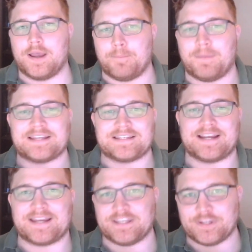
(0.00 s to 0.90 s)
my
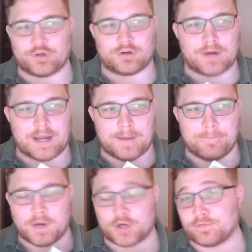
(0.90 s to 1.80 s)
second year
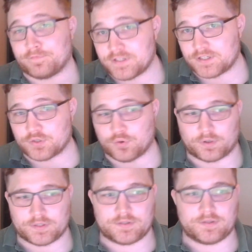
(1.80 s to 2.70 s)
modern physics course,